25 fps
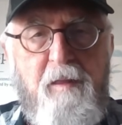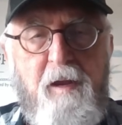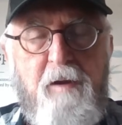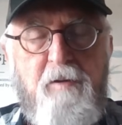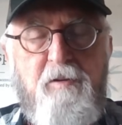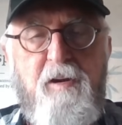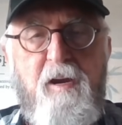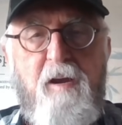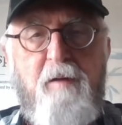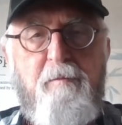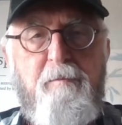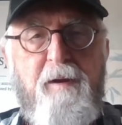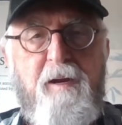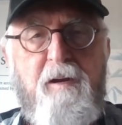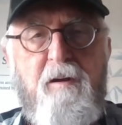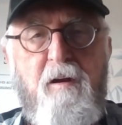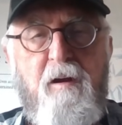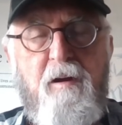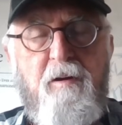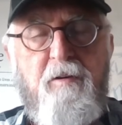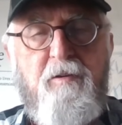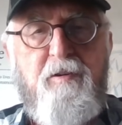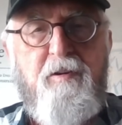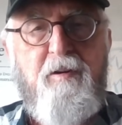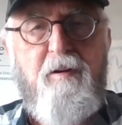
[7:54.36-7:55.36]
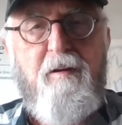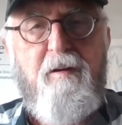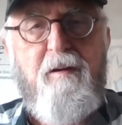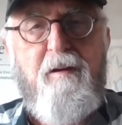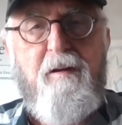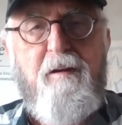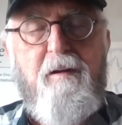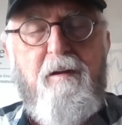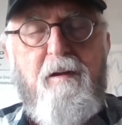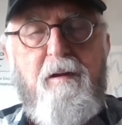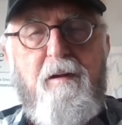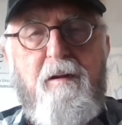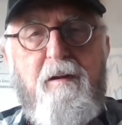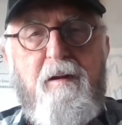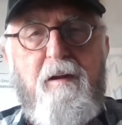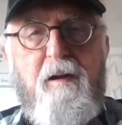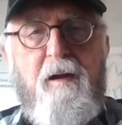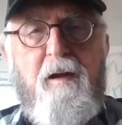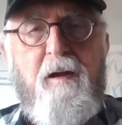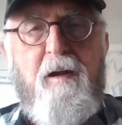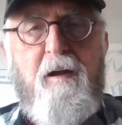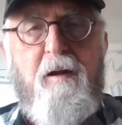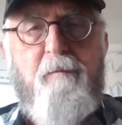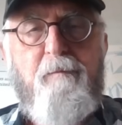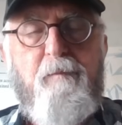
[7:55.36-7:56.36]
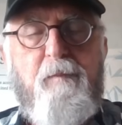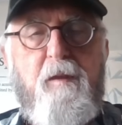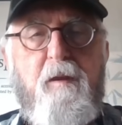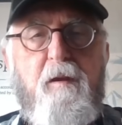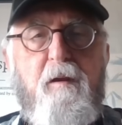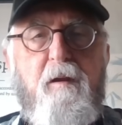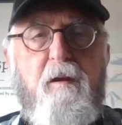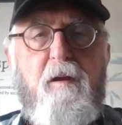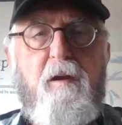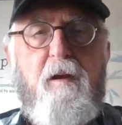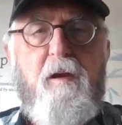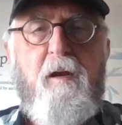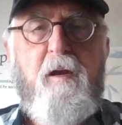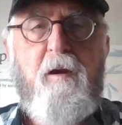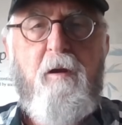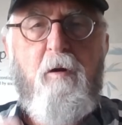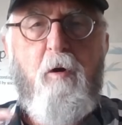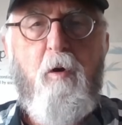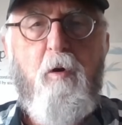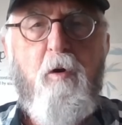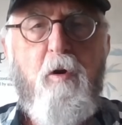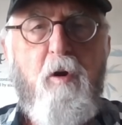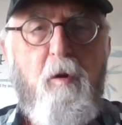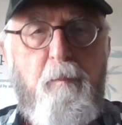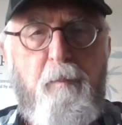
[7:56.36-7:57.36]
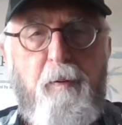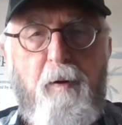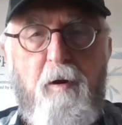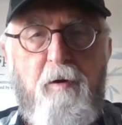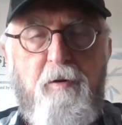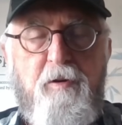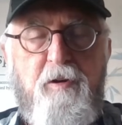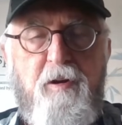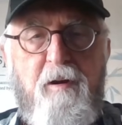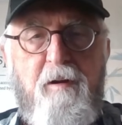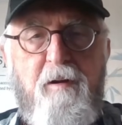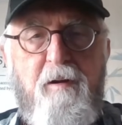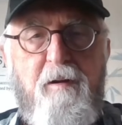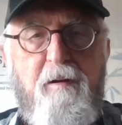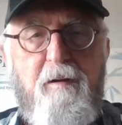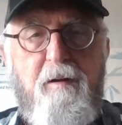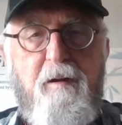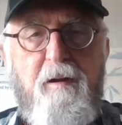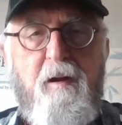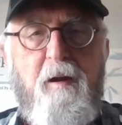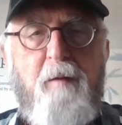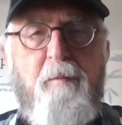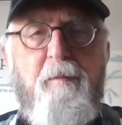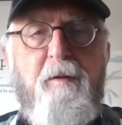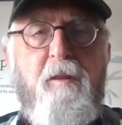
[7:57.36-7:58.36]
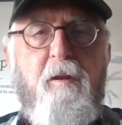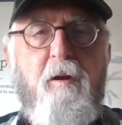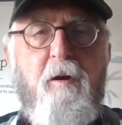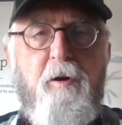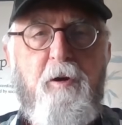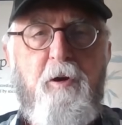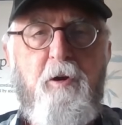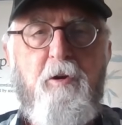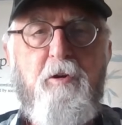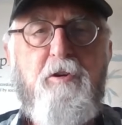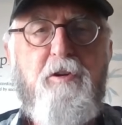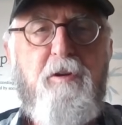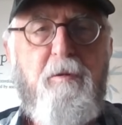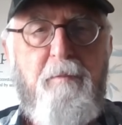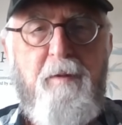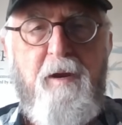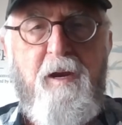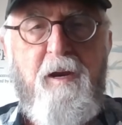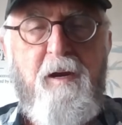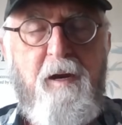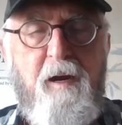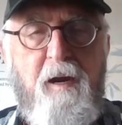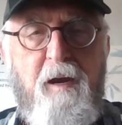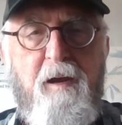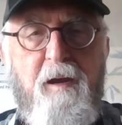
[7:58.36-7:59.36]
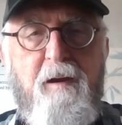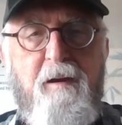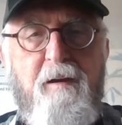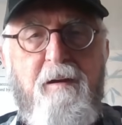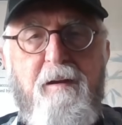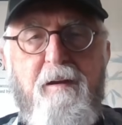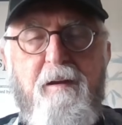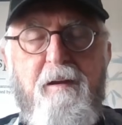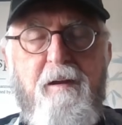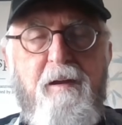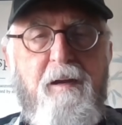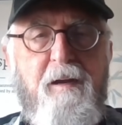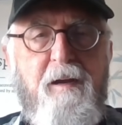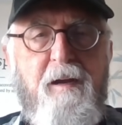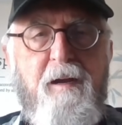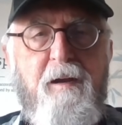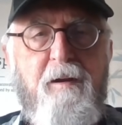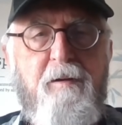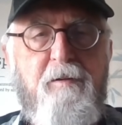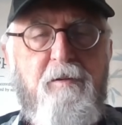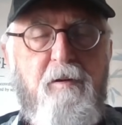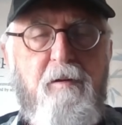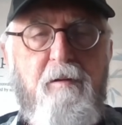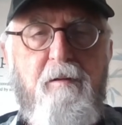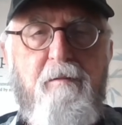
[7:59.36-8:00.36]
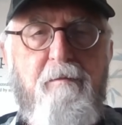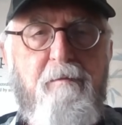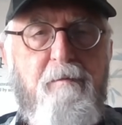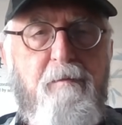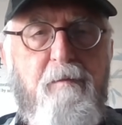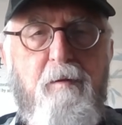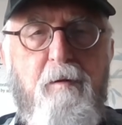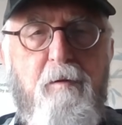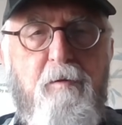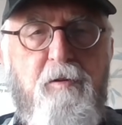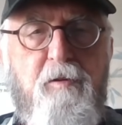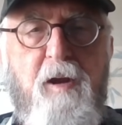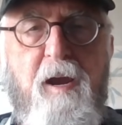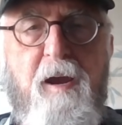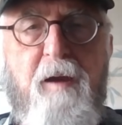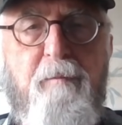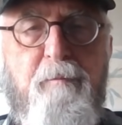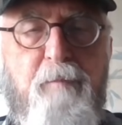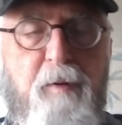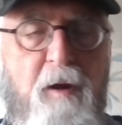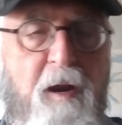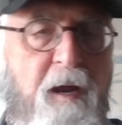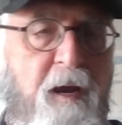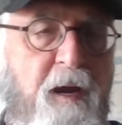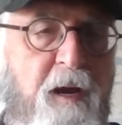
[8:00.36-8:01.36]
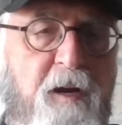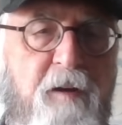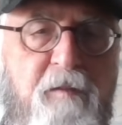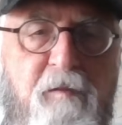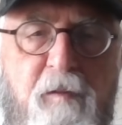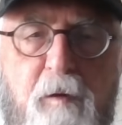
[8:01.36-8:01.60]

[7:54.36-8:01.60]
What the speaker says: said because uh, an older person, I mean, they're used to being in a same place,